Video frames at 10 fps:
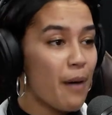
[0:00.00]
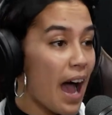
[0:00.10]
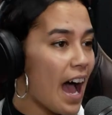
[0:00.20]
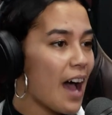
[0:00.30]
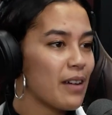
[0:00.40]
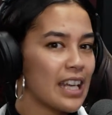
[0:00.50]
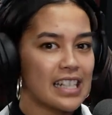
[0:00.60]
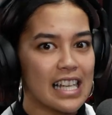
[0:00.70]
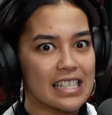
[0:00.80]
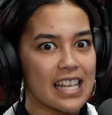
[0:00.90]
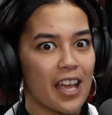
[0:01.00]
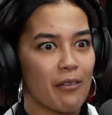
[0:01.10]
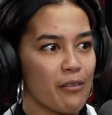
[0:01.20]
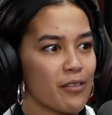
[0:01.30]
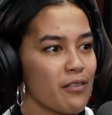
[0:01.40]
But, I mean, it doesn't take
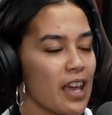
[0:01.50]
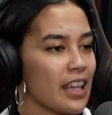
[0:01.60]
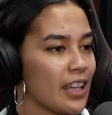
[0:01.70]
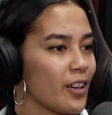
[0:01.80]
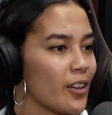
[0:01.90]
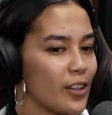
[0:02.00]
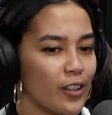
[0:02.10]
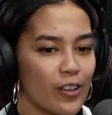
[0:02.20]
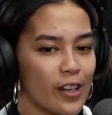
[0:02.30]
away from the fact that you've